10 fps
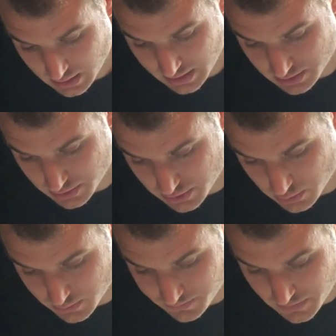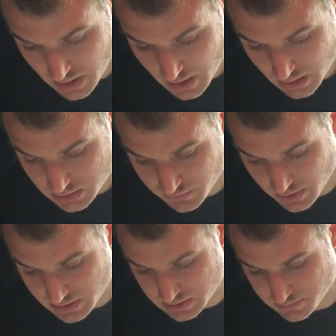can do. As
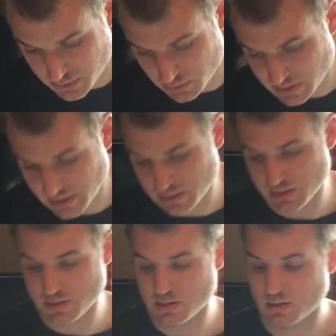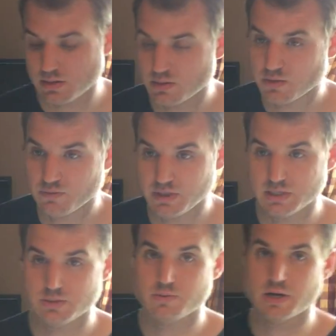far as building the
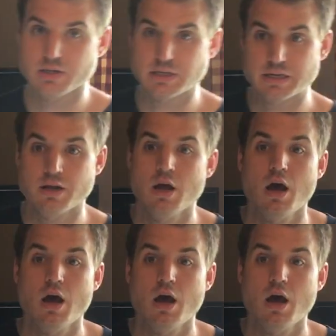Venus Project,